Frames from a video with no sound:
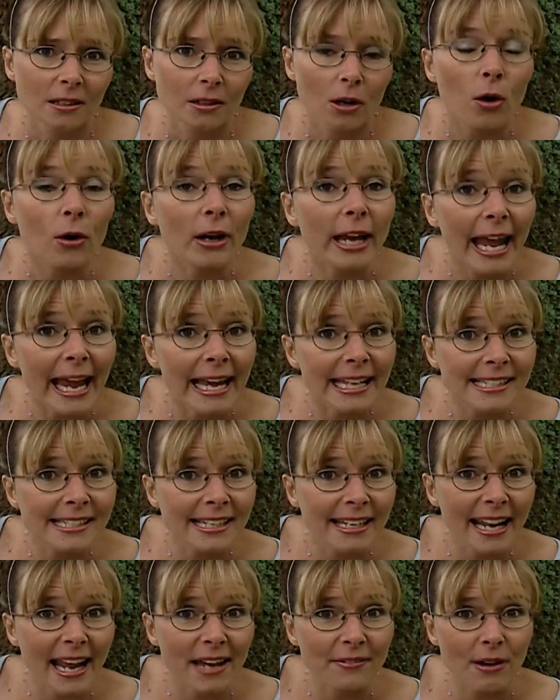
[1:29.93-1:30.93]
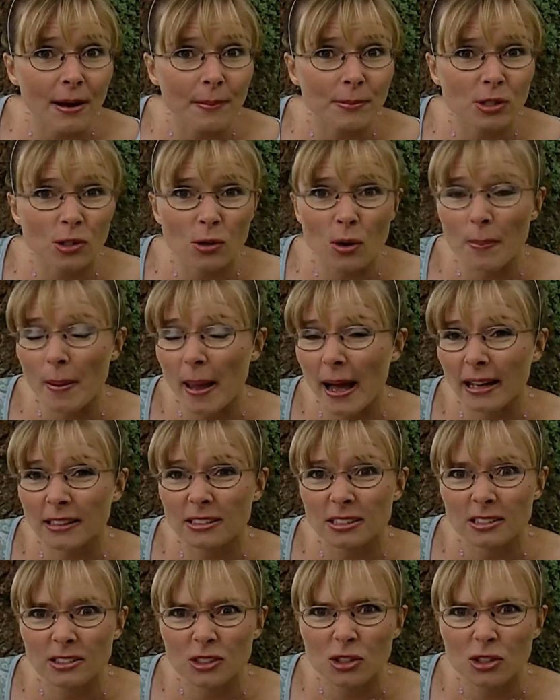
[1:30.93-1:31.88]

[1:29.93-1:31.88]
Well, cats can have up to about